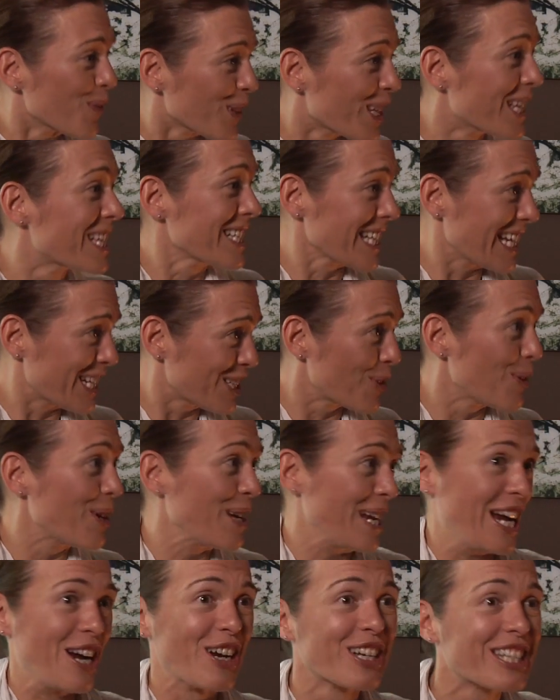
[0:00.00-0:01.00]
for this like 2
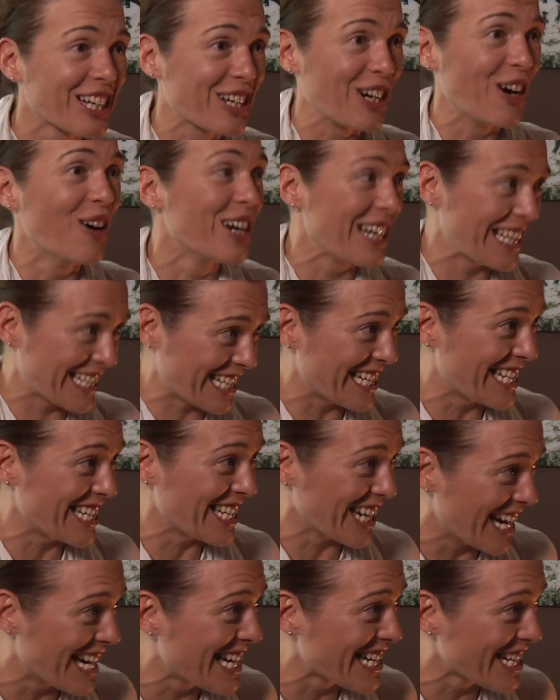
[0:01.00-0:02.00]
years ago and it's a
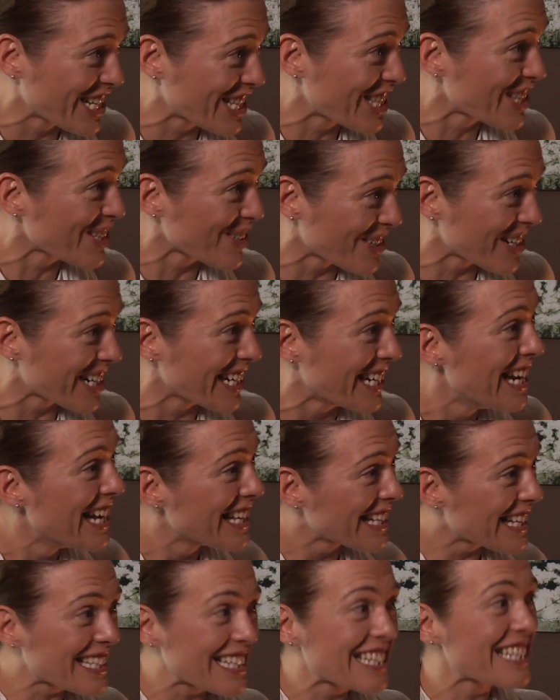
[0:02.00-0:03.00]
dinosaur?
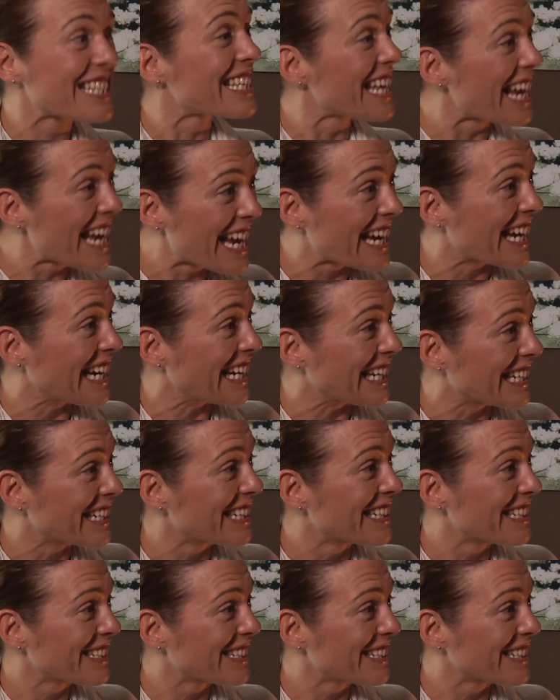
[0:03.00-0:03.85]
That's insane."